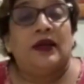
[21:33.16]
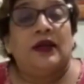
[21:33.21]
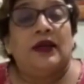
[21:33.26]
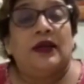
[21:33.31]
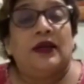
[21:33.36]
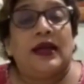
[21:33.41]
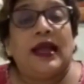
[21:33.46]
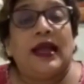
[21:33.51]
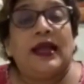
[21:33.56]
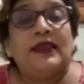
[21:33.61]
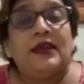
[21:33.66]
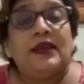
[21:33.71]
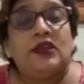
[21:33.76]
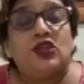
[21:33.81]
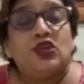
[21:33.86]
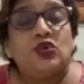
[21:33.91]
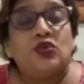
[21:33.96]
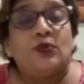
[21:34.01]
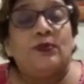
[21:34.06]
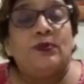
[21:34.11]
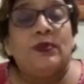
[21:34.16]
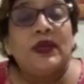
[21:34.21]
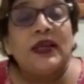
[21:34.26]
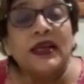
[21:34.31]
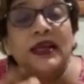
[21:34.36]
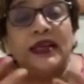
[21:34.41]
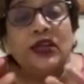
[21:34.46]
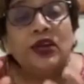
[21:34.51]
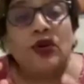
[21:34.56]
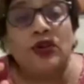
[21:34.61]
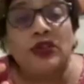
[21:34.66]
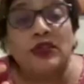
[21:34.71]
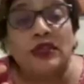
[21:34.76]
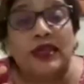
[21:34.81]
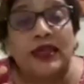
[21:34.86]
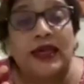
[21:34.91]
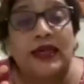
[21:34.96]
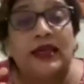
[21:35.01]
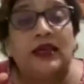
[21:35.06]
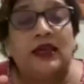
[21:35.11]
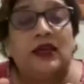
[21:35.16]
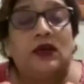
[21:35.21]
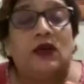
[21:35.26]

either to build your skin,